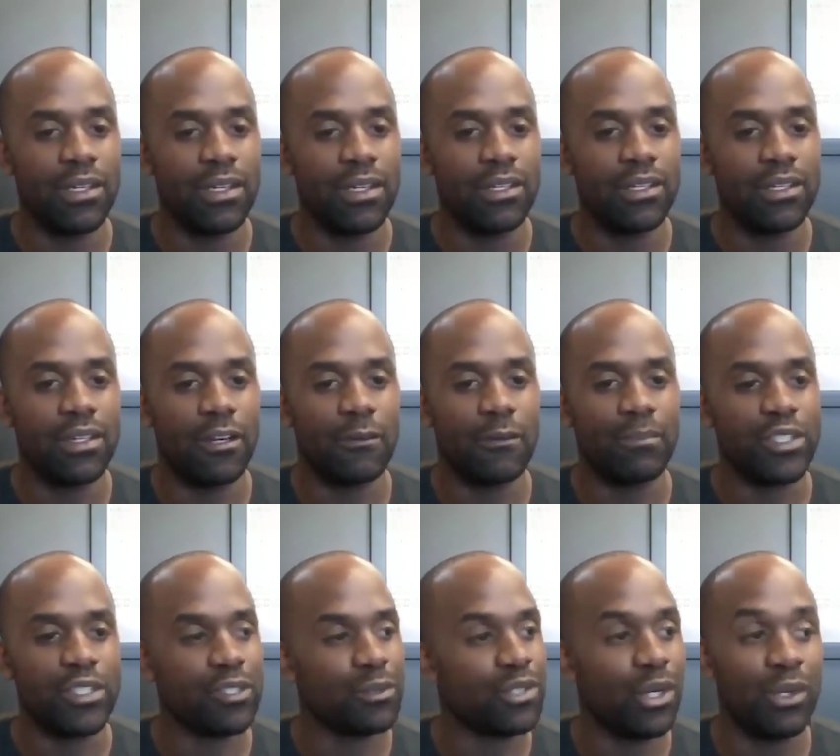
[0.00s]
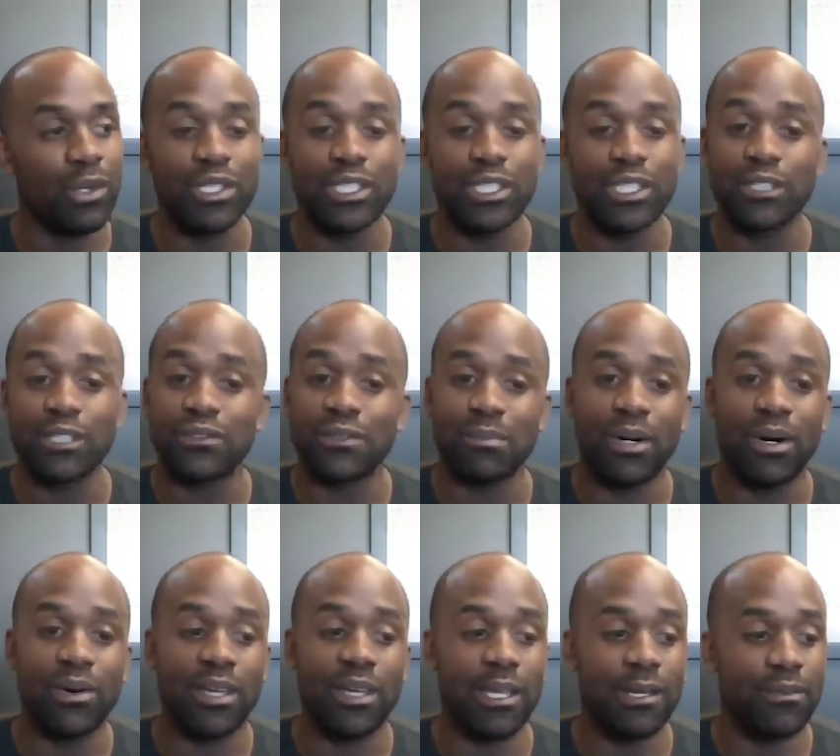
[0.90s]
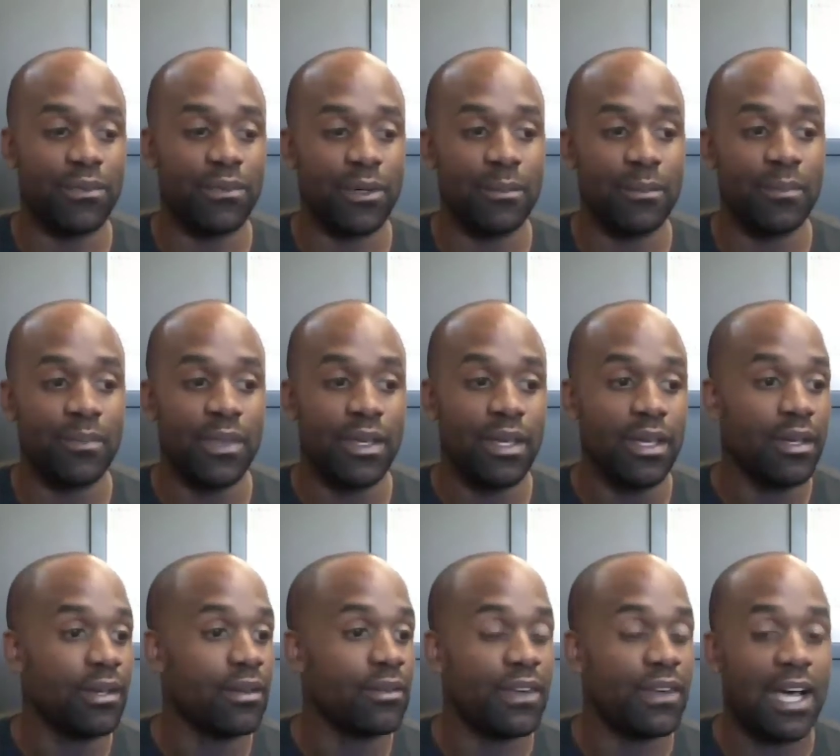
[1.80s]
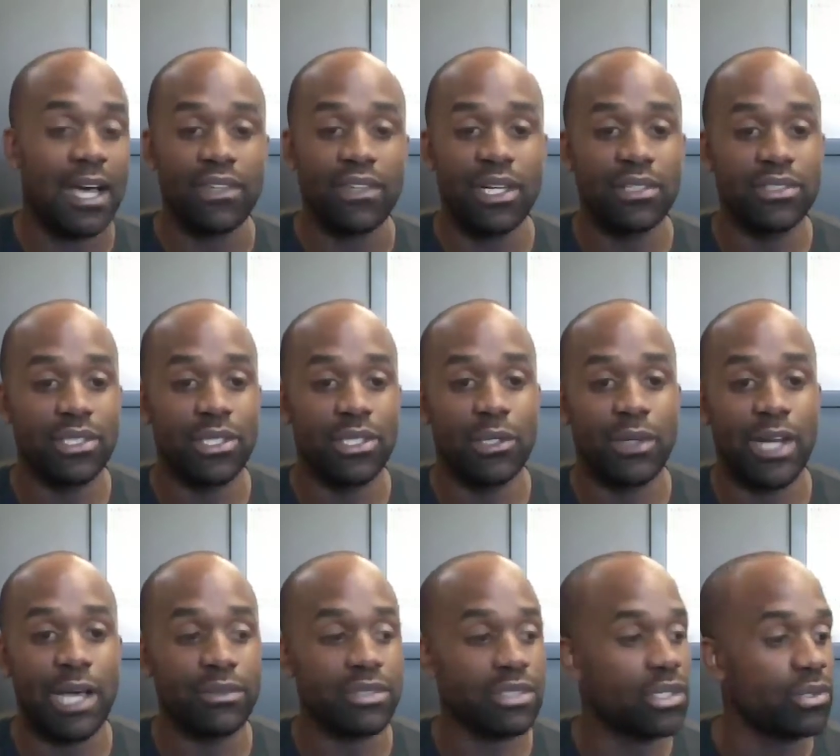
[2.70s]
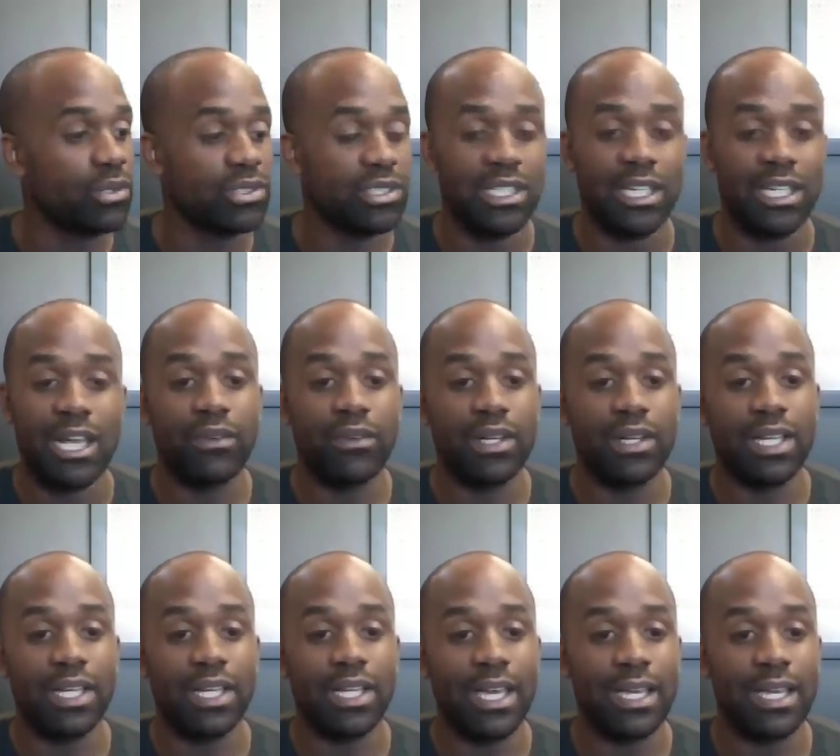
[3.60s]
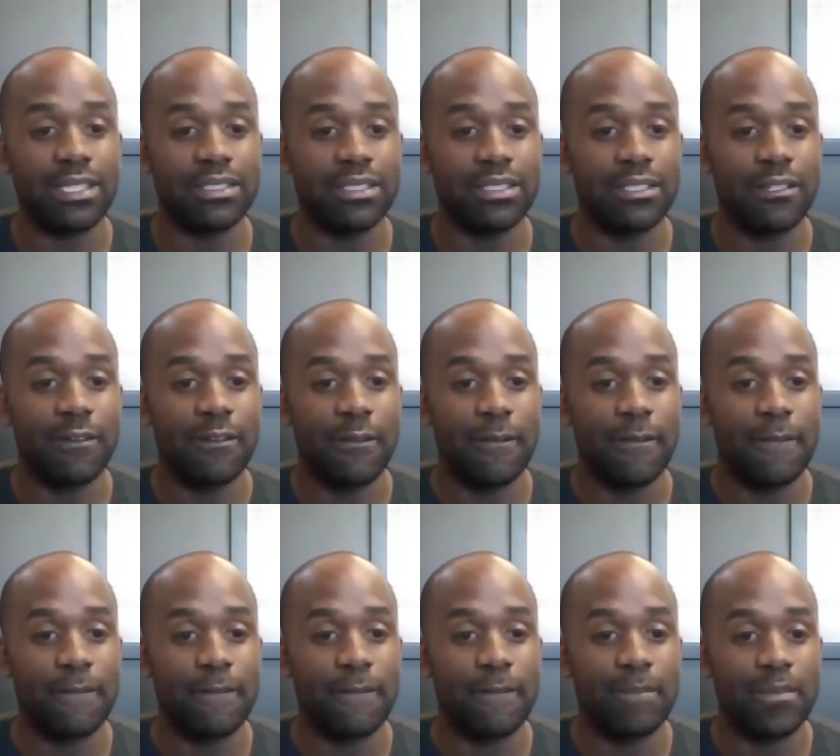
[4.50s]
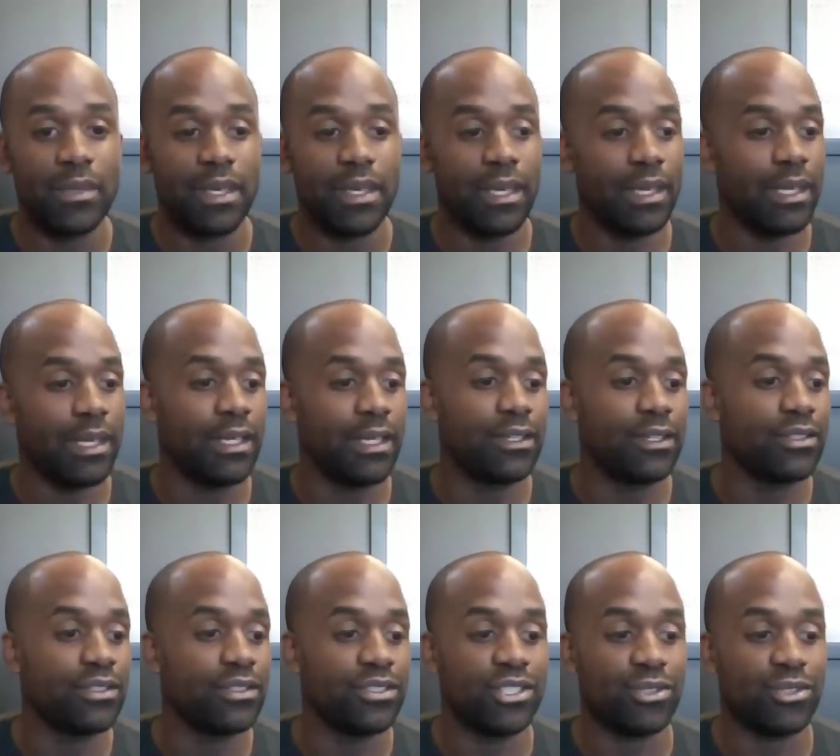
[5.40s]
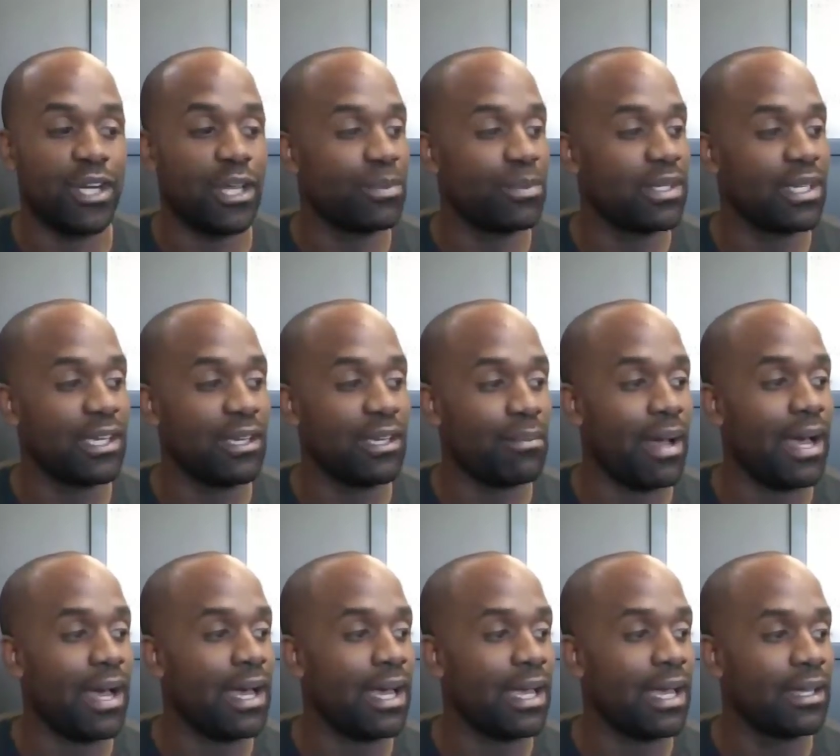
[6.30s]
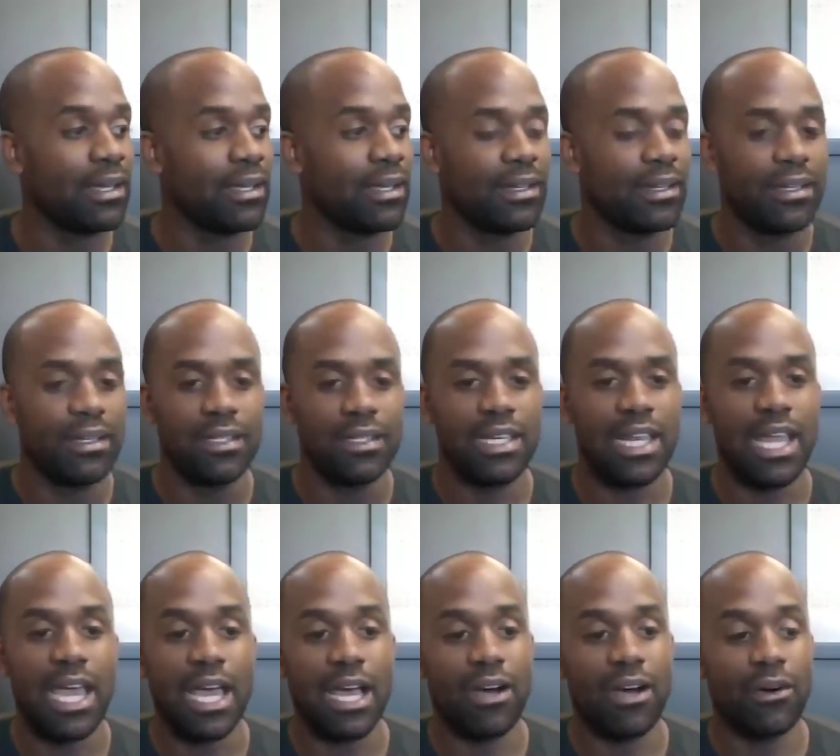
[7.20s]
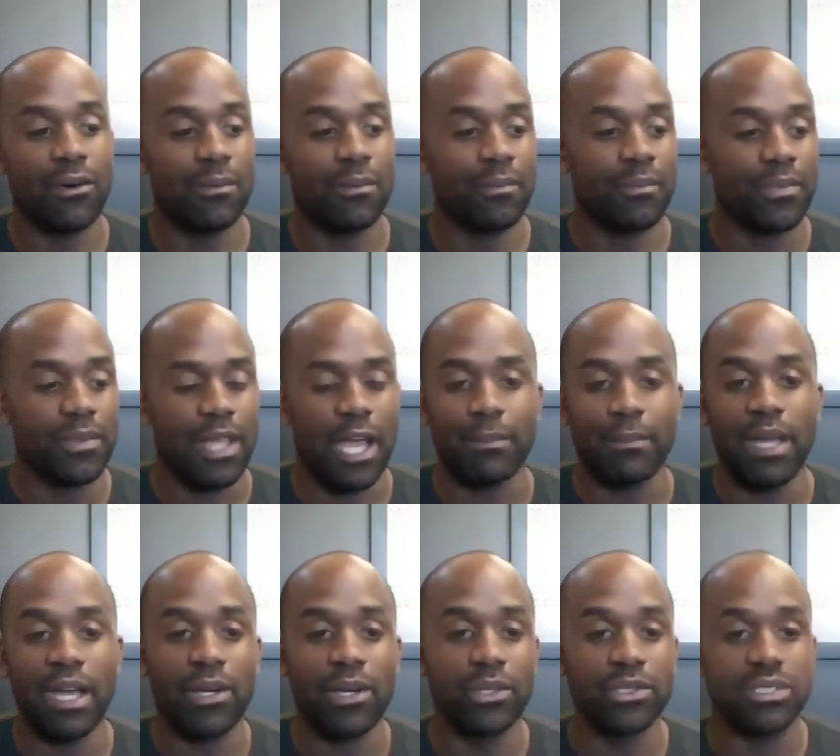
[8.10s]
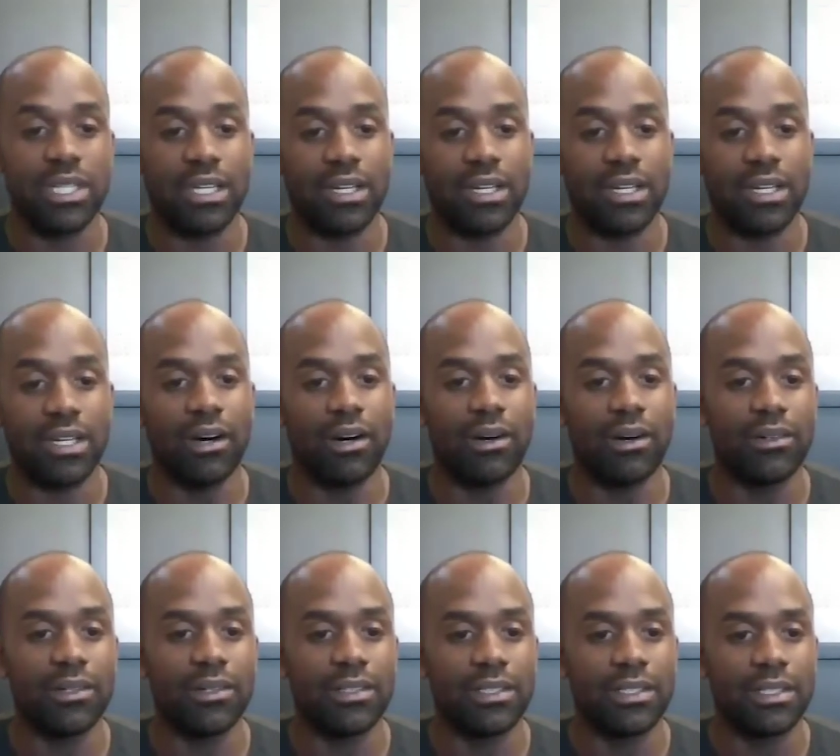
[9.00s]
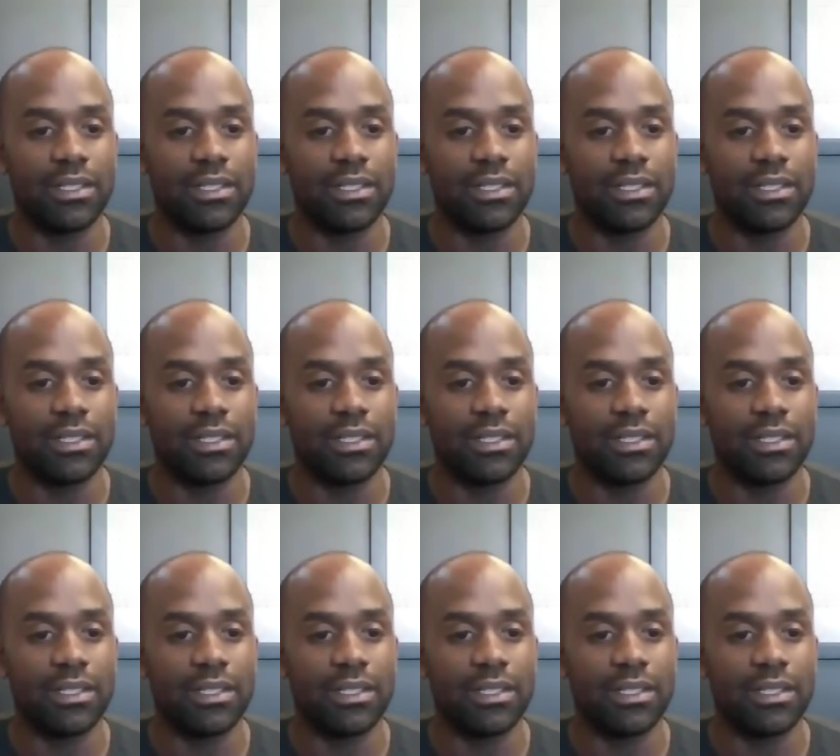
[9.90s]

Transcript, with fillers: You know, it's a totally different ball game from five years ago when I was coaching every class and scraping to get by. Now I'm not coaching at all.